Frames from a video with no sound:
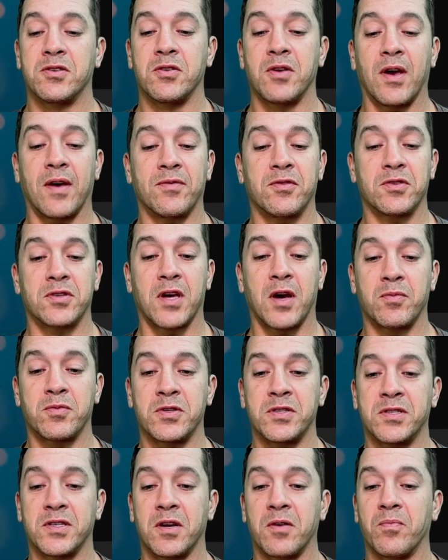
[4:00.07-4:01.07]
you have those
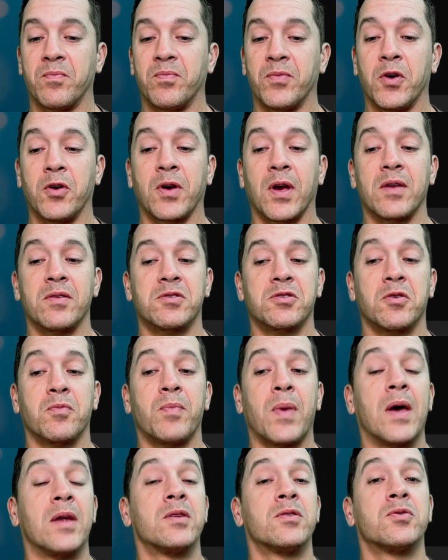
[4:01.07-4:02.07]
options there. Okay, so
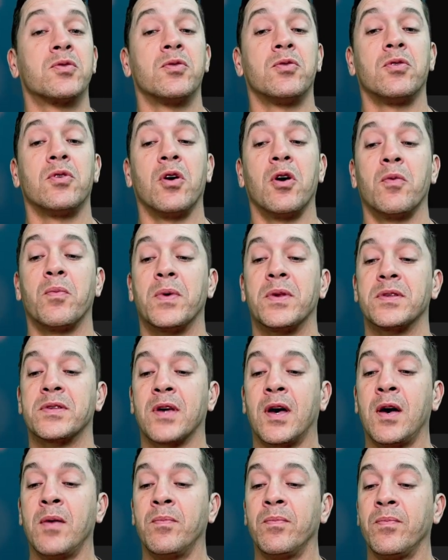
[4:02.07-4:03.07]
pen tool opens
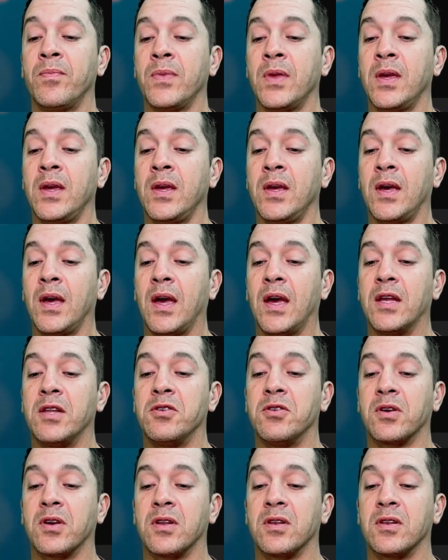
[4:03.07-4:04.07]
up and
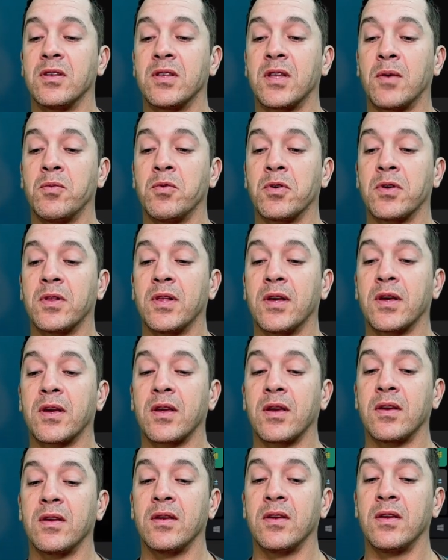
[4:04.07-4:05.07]
you can double
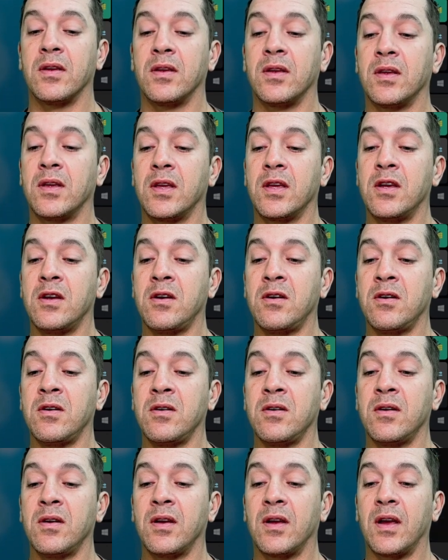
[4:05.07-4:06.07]
click
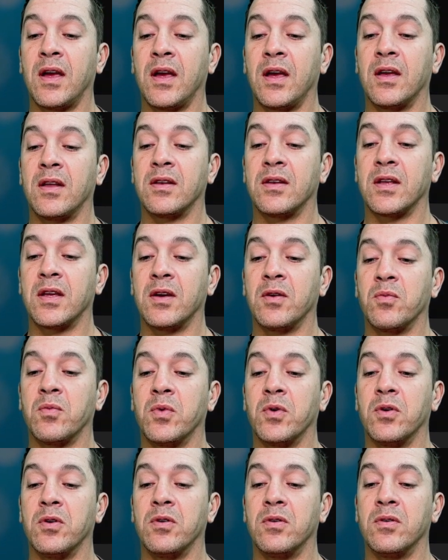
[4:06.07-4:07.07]
here and it
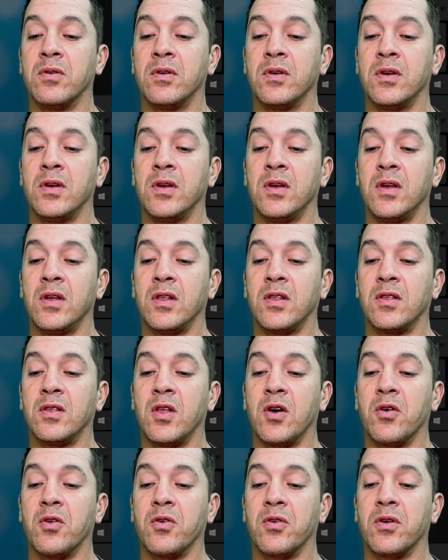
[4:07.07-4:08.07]
will
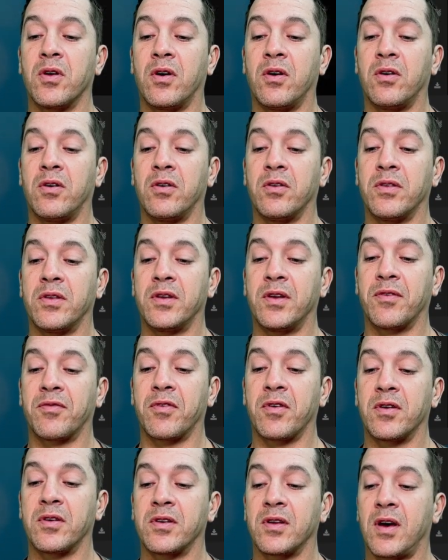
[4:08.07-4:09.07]
load all the
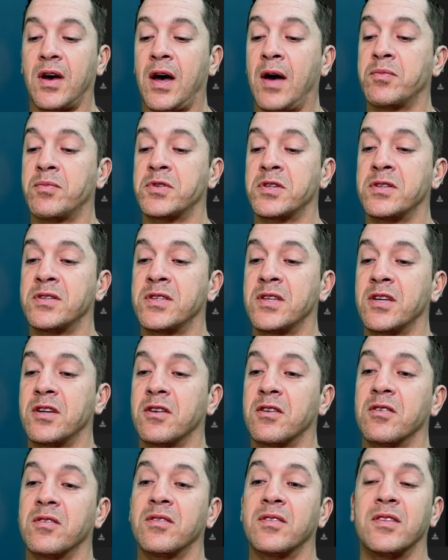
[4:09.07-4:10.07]
different options
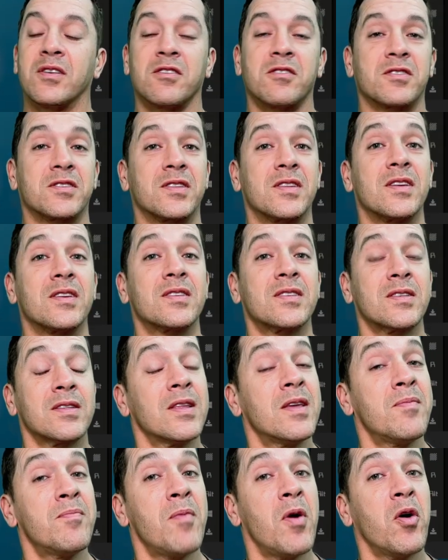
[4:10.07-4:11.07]
here. There's the
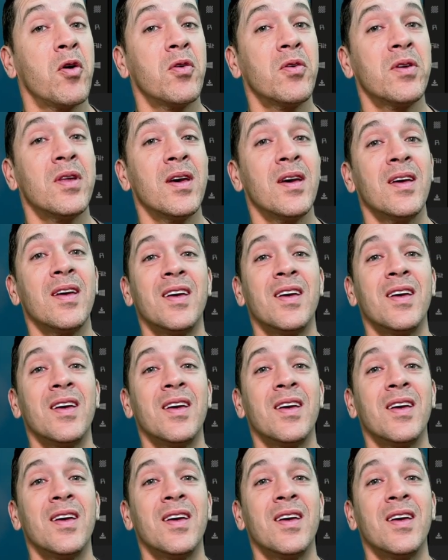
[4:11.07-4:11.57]
slim mode